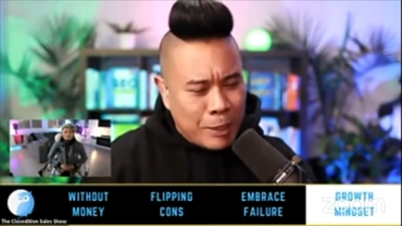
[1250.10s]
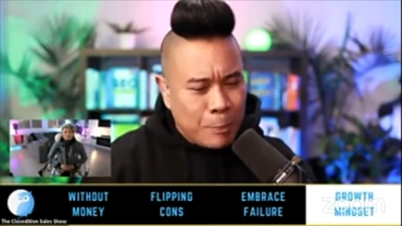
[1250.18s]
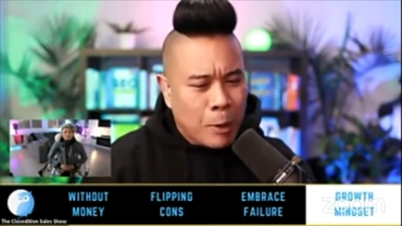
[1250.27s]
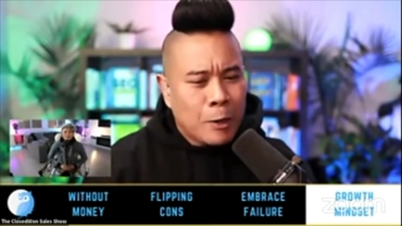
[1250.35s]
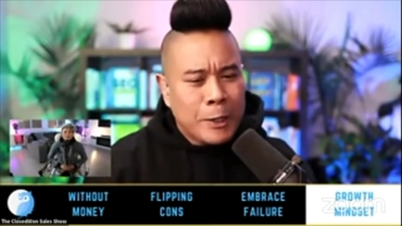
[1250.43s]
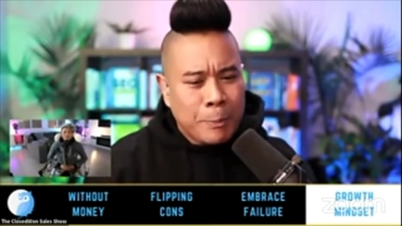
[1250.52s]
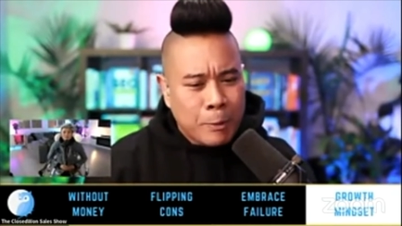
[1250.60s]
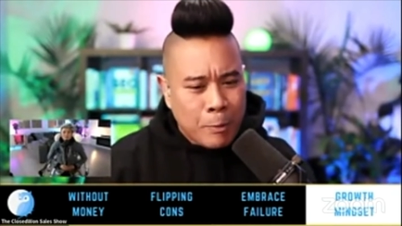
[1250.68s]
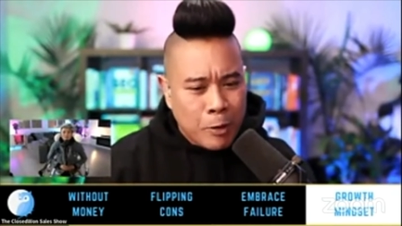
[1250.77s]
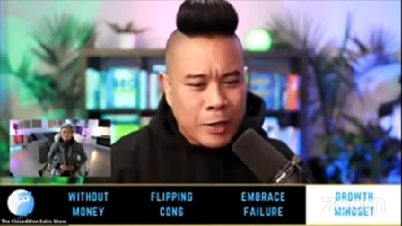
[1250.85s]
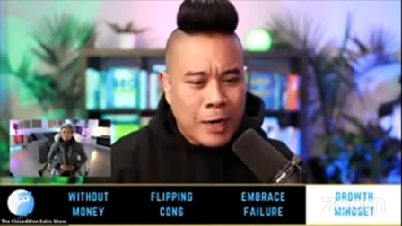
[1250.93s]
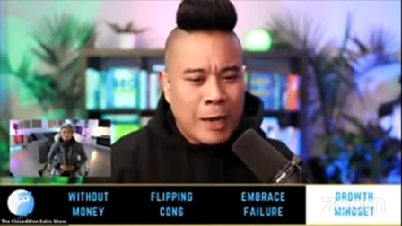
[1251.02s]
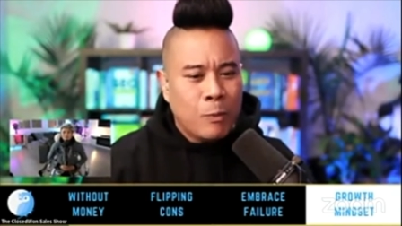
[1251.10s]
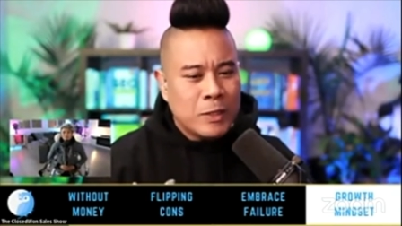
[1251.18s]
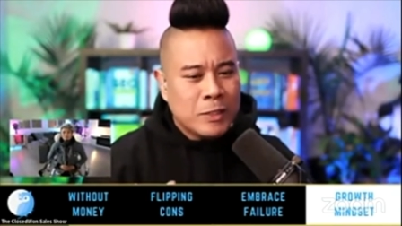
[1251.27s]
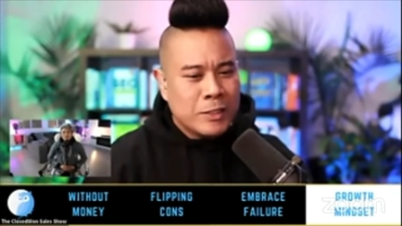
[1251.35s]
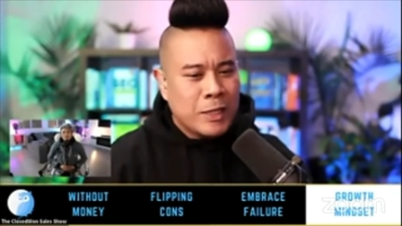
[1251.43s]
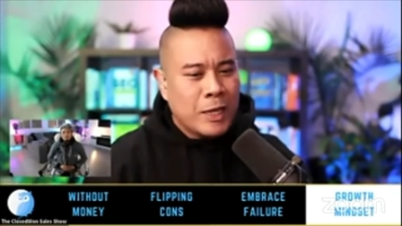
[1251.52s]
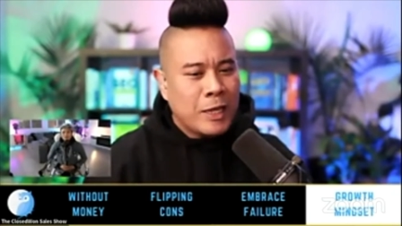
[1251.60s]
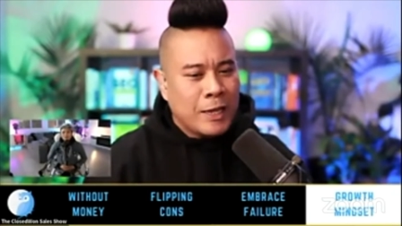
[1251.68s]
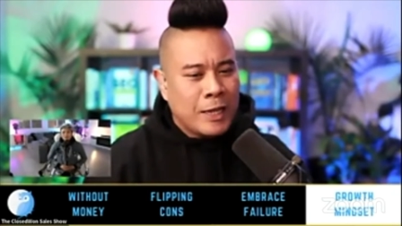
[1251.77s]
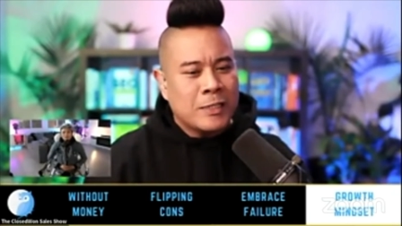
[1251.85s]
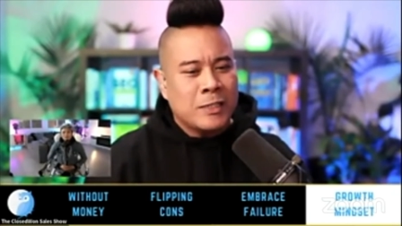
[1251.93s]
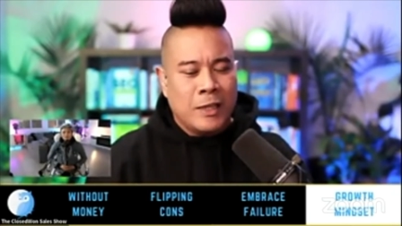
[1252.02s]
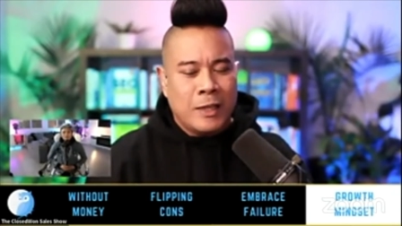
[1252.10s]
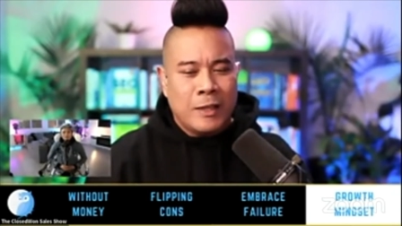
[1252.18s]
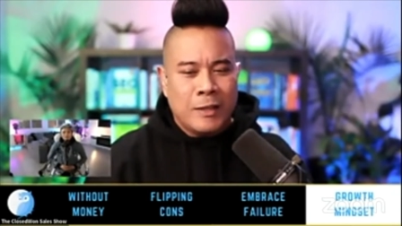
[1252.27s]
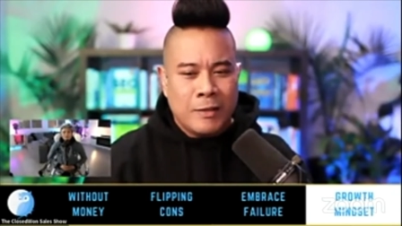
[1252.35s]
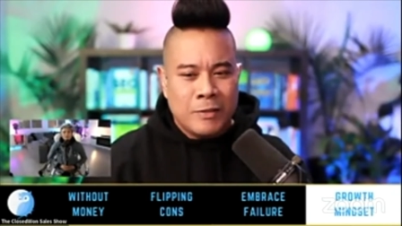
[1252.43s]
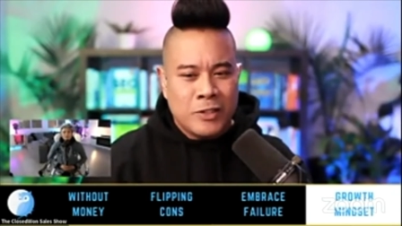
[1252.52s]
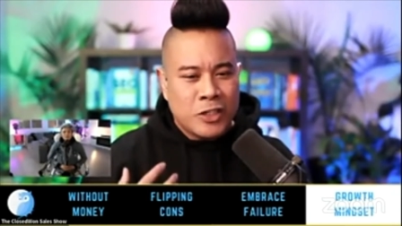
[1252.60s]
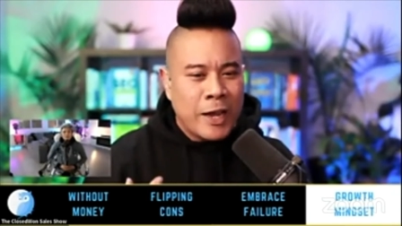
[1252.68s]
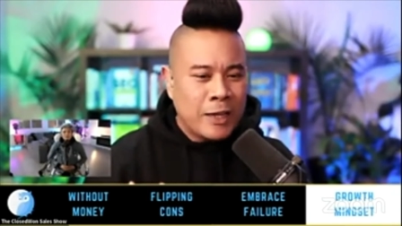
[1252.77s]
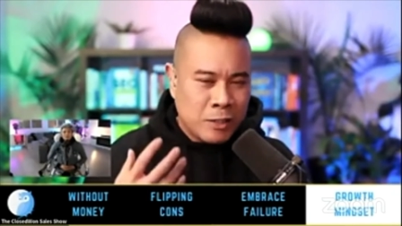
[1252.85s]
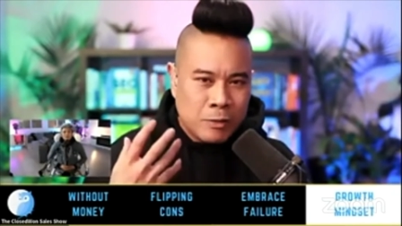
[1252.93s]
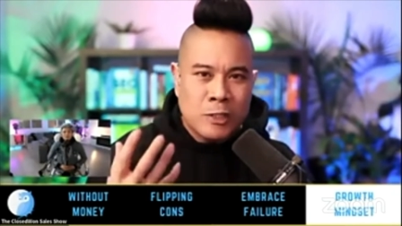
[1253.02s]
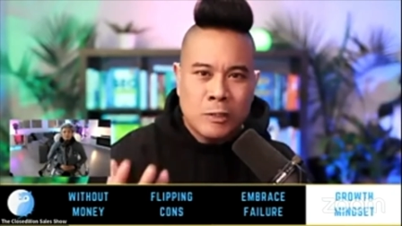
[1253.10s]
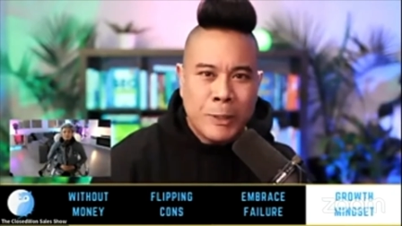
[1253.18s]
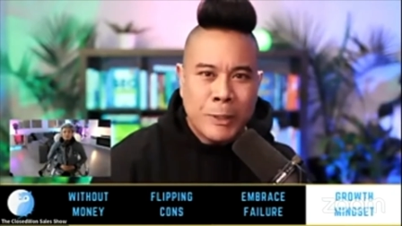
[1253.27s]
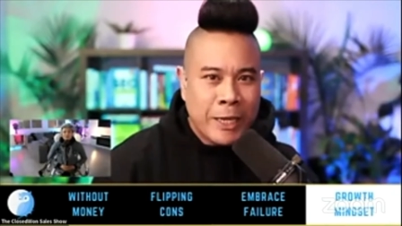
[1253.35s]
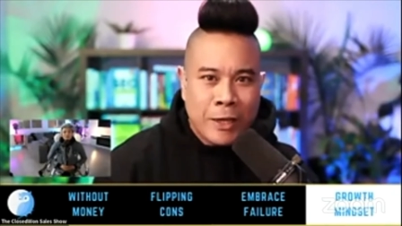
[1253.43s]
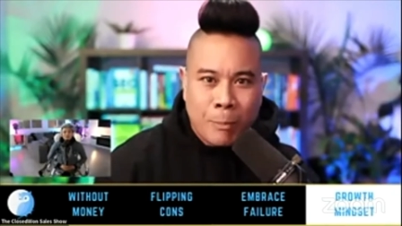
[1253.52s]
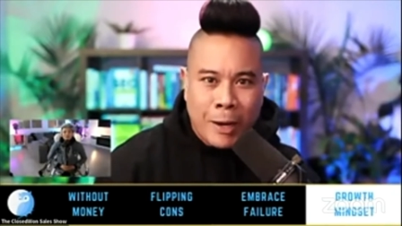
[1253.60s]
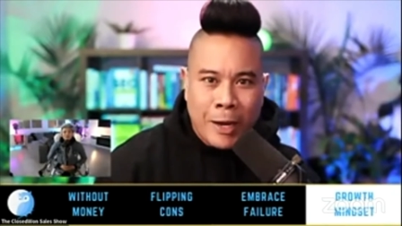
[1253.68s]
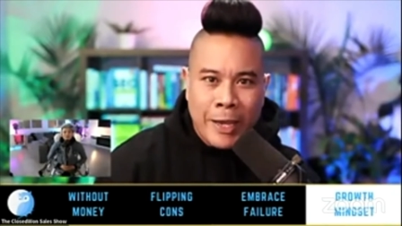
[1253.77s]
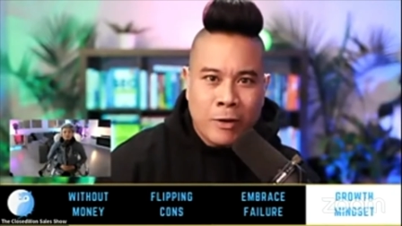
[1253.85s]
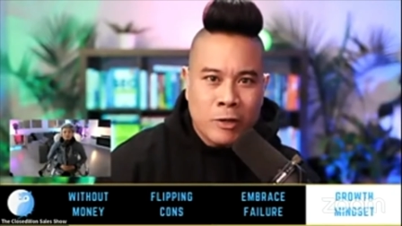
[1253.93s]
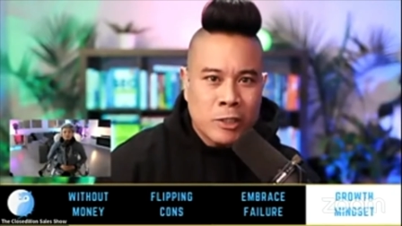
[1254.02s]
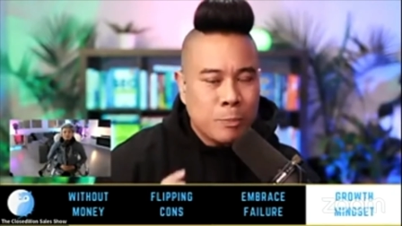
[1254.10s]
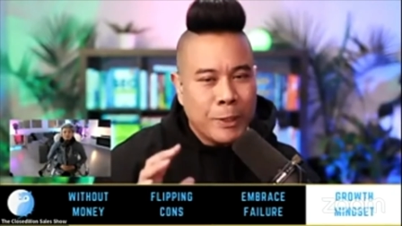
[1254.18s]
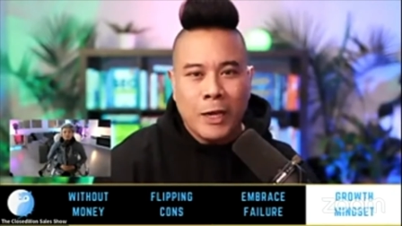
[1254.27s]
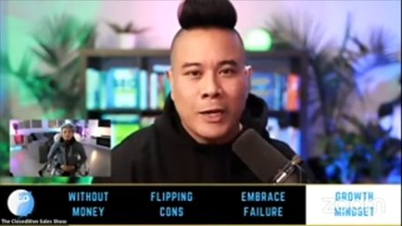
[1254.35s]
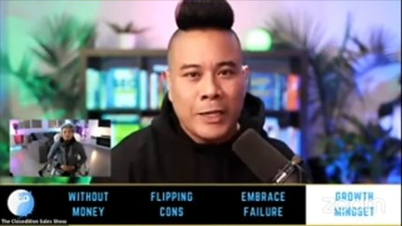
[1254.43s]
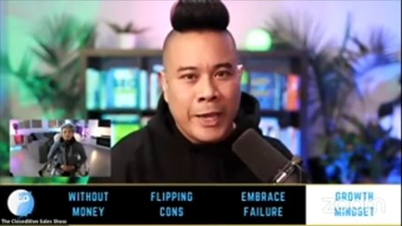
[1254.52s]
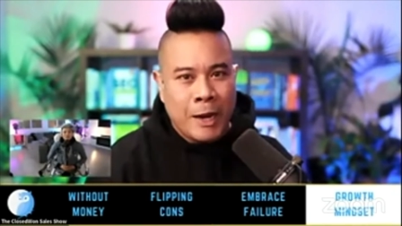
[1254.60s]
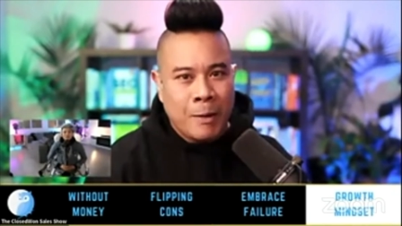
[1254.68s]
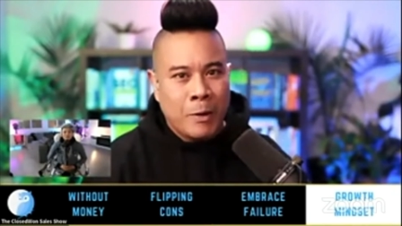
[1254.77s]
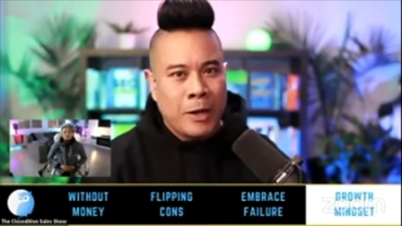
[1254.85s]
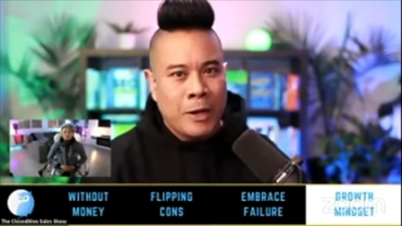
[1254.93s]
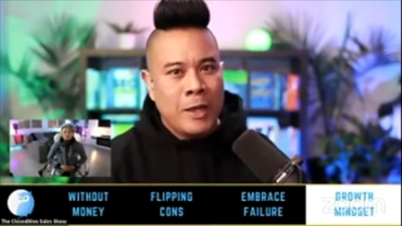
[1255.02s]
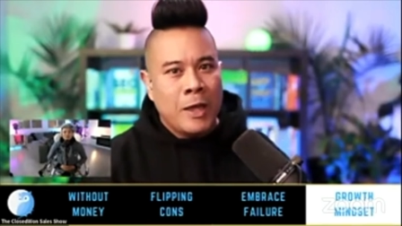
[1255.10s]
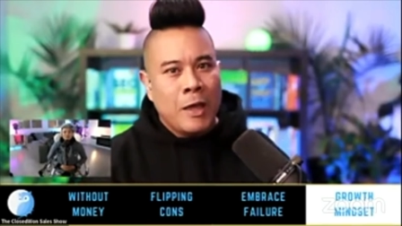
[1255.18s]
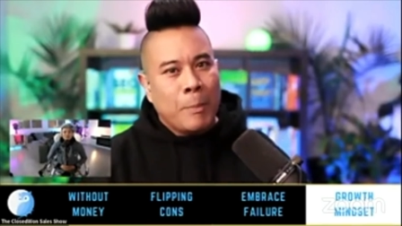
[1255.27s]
being a priority promoter, I was not as shy speaking on the mic or speaking on camera.